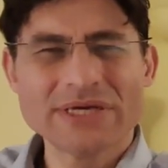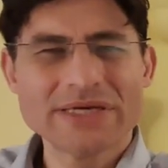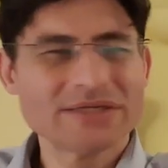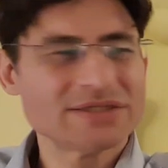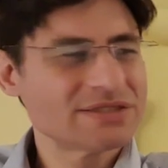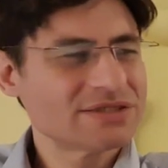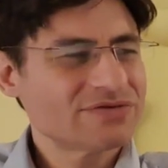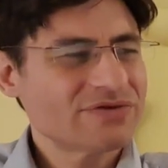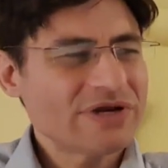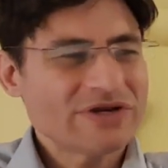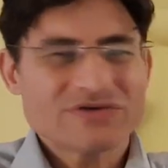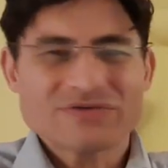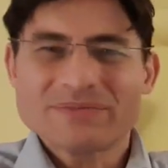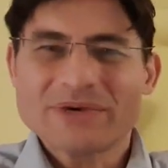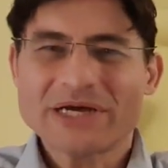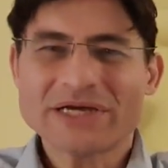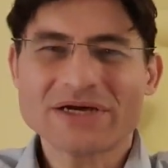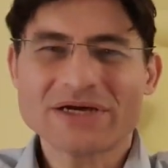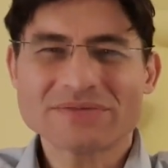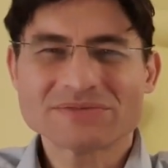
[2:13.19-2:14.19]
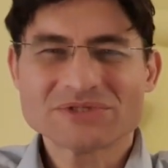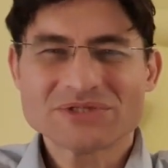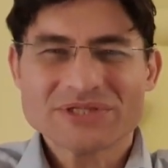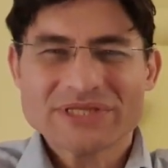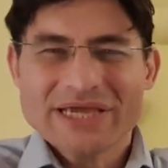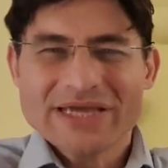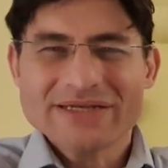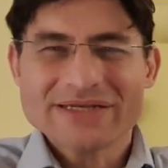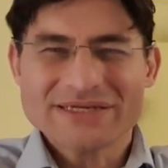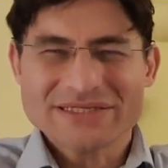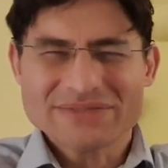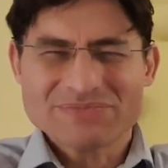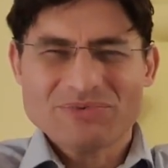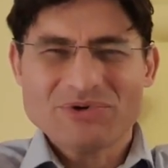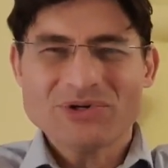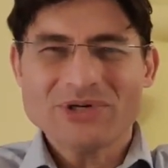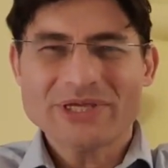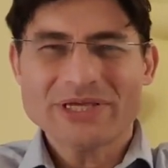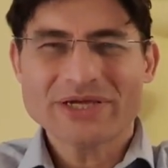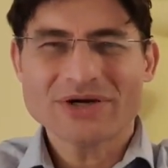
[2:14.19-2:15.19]
stretch my arm to the end and it's
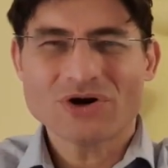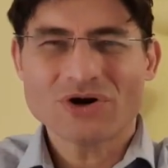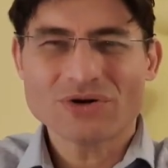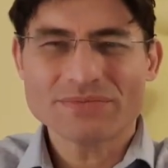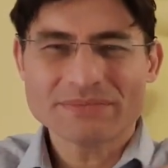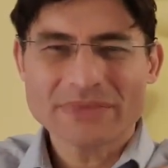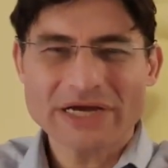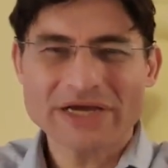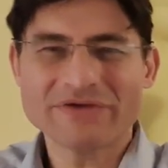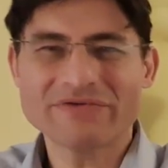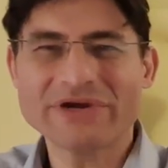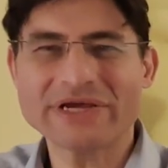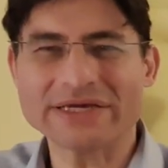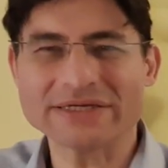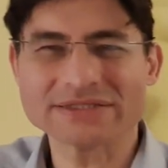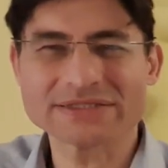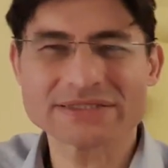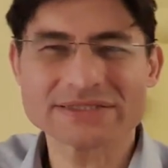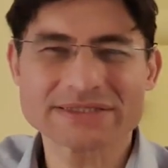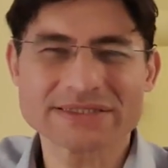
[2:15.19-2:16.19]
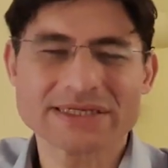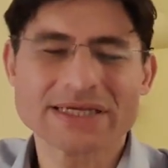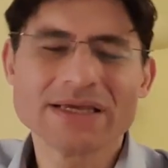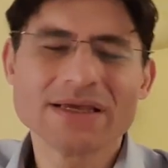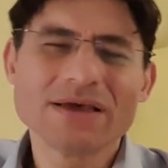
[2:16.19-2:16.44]
pulling on my wrist.